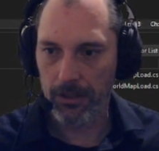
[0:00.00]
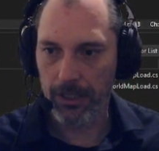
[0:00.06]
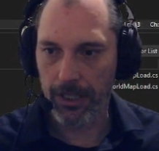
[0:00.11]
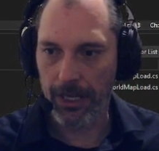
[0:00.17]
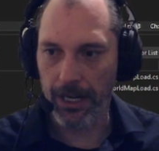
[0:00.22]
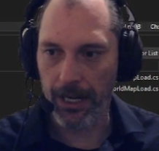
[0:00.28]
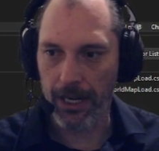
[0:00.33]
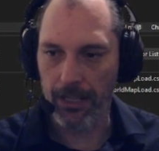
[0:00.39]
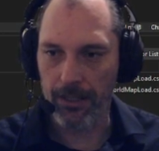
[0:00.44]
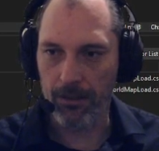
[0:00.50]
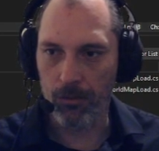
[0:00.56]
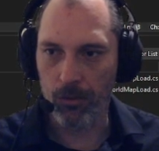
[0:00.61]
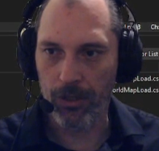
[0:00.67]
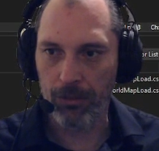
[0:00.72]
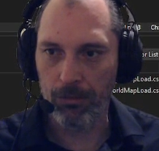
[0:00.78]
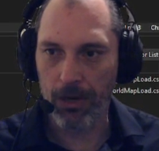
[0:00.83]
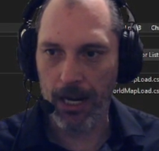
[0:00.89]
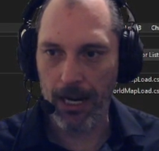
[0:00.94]
Yeah, that
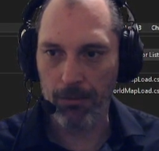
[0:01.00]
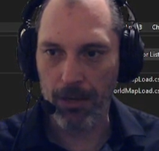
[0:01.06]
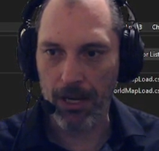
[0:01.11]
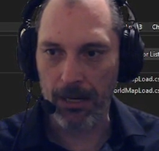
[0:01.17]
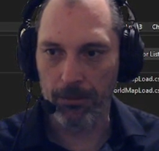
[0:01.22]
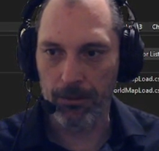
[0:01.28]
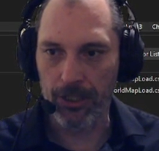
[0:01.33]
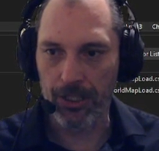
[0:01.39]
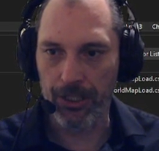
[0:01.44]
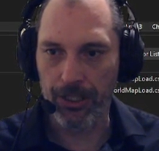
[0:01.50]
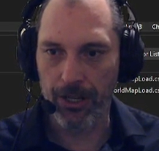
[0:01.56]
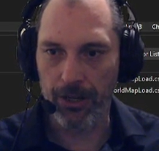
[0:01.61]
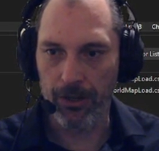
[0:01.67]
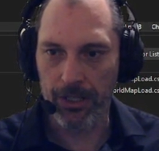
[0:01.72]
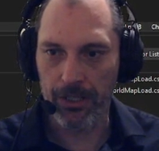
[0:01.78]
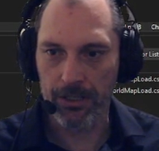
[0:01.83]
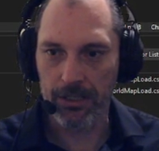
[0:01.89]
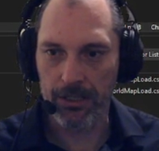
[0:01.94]
we might be able to
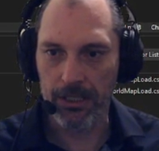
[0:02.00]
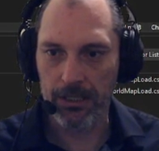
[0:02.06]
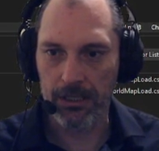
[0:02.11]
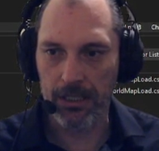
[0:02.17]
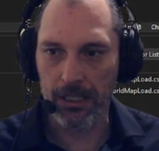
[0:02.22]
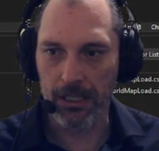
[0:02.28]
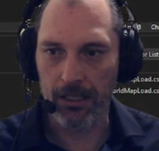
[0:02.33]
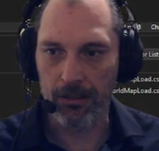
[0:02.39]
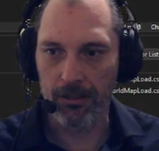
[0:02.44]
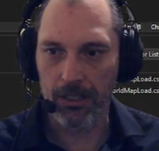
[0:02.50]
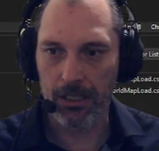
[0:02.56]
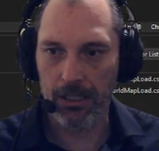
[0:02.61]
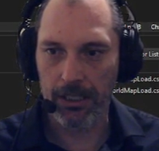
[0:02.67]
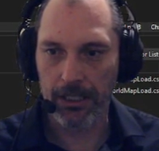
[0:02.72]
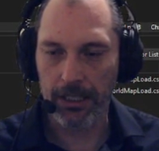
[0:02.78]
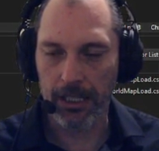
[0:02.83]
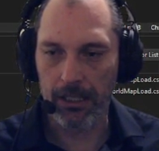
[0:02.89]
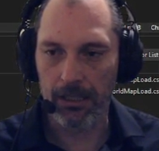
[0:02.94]
notice this thing
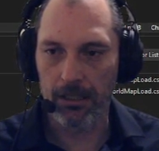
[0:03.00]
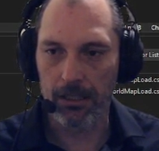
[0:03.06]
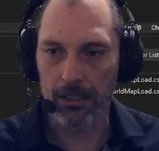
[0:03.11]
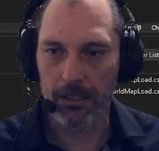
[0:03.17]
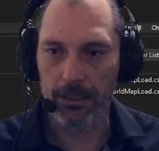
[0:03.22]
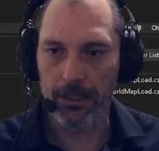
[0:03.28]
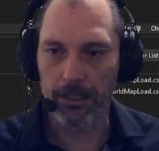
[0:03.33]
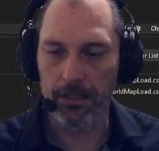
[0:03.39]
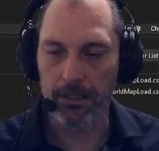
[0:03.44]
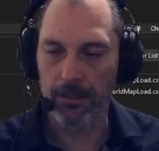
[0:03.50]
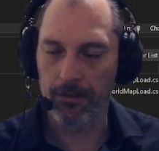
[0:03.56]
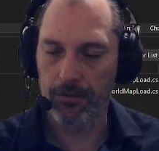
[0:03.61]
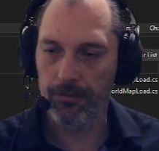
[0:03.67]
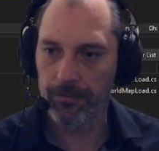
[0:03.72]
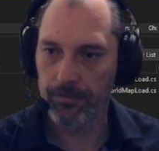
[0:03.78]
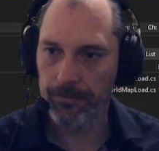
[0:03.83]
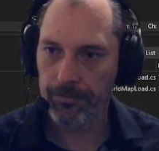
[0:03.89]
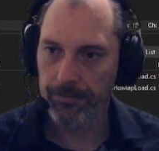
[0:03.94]
clicking on though.